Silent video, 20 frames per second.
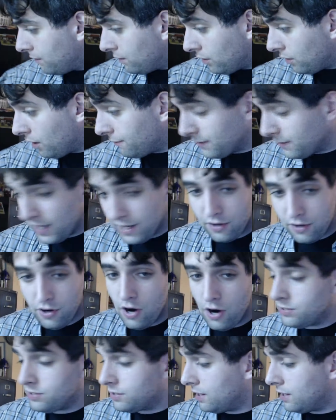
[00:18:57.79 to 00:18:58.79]
If you like
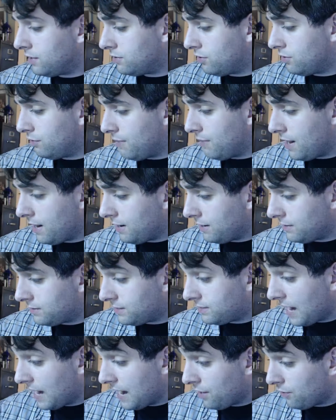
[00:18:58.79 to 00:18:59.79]
Cards Against Humanity
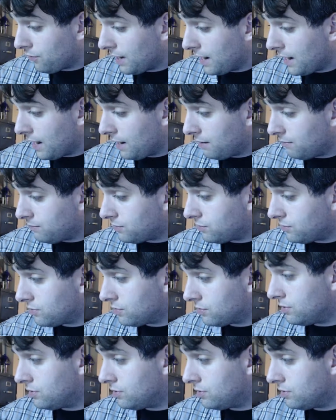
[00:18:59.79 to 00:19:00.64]
style games,